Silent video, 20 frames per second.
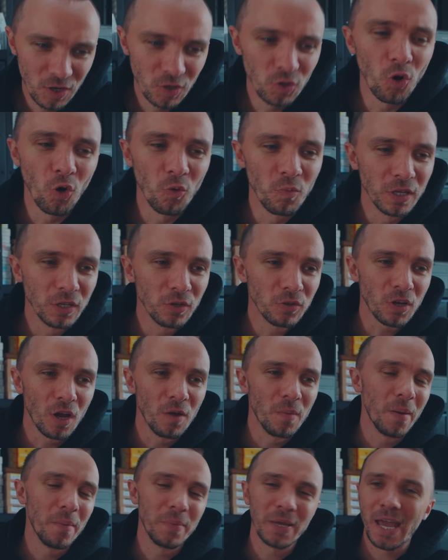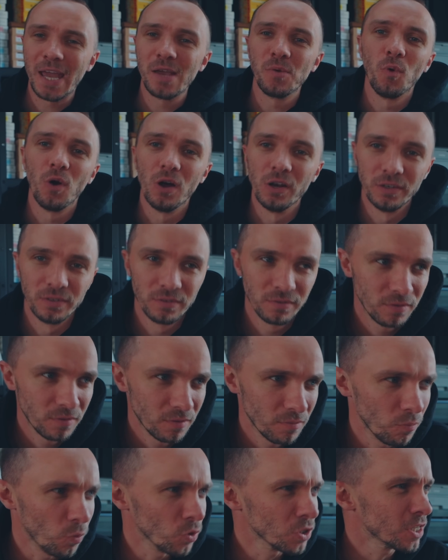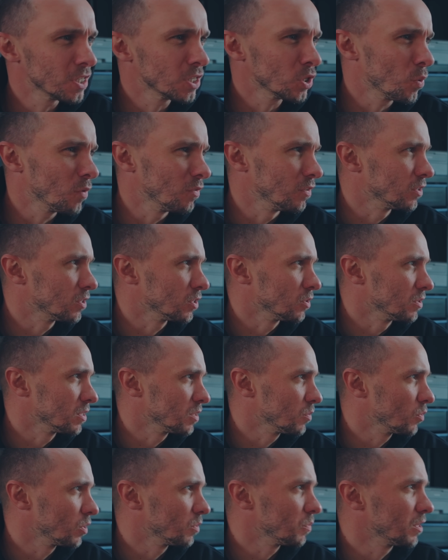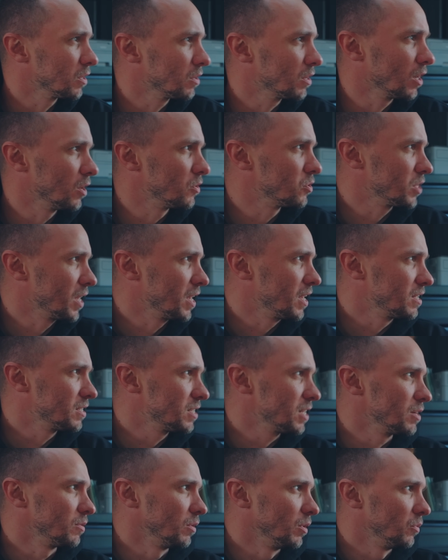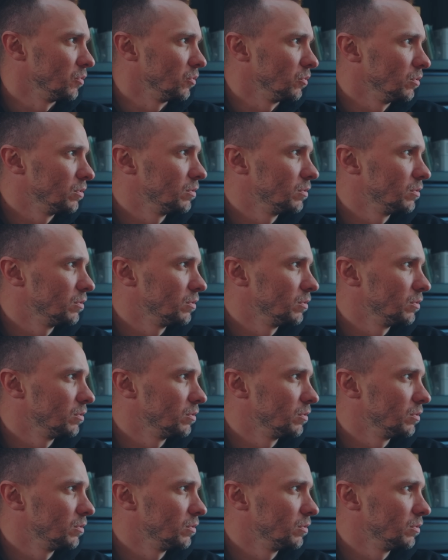normally you'd go maybe A1. What's this equivalent to? Would it be close to A0 or?